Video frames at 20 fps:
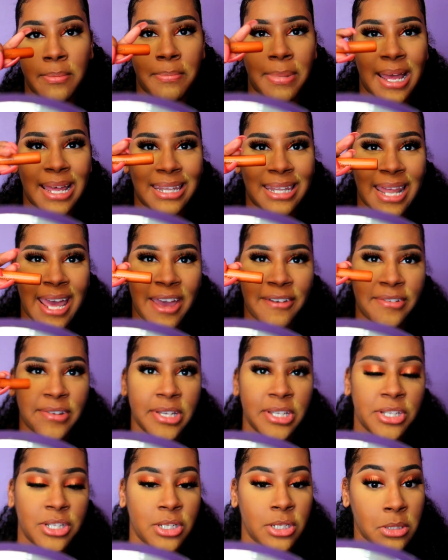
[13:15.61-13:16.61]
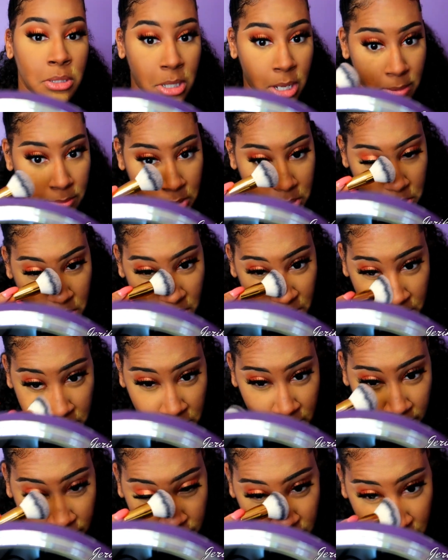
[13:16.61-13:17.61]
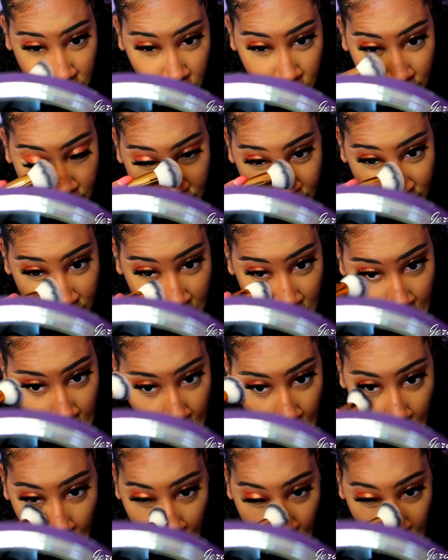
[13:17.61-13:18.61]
by Lavish. I'm just going to buff away